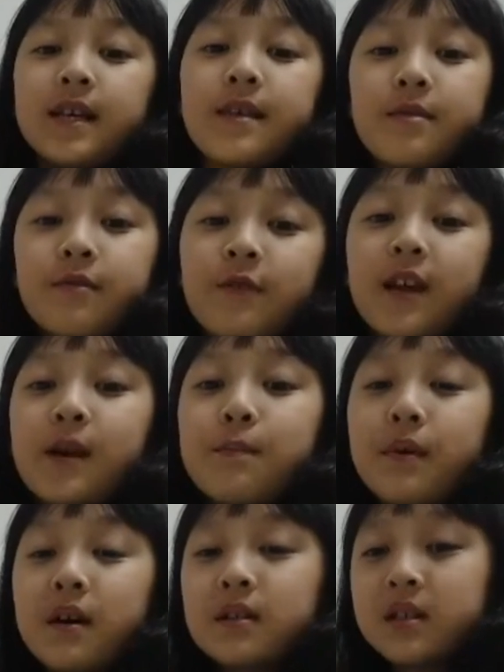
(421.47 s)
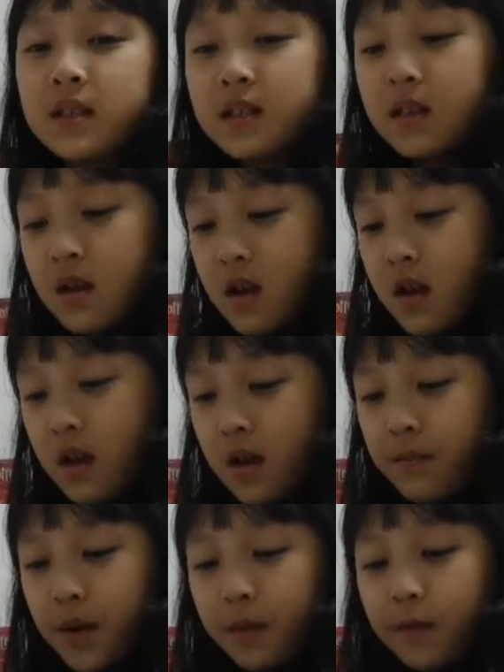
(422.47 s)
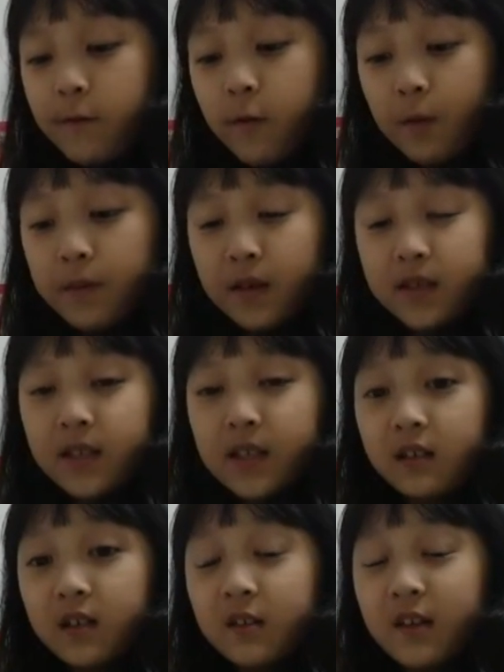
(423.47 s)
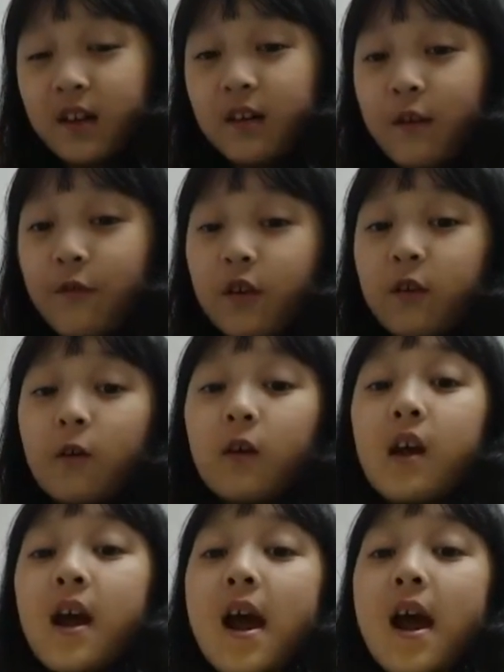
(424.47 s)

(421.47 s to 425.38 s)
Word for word: three books, and maybe four books, including Gryffindor,